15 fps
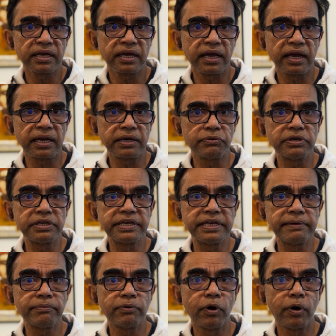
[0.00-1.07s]
and will
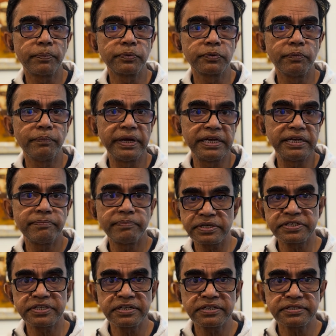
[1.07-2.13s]
give hope to many
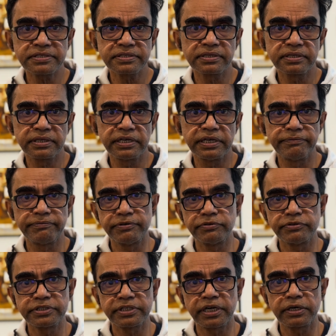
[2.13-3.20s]
patients in
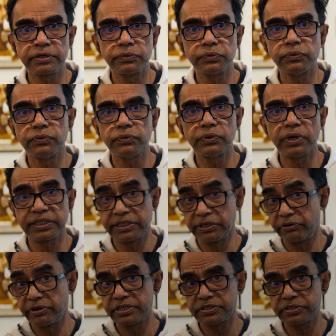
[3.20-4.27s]
future who
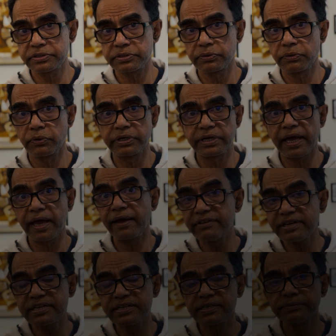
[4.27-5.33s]
otherwise won't have
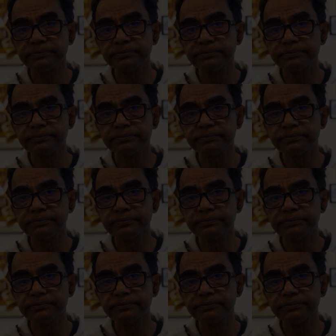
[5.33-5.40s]
it.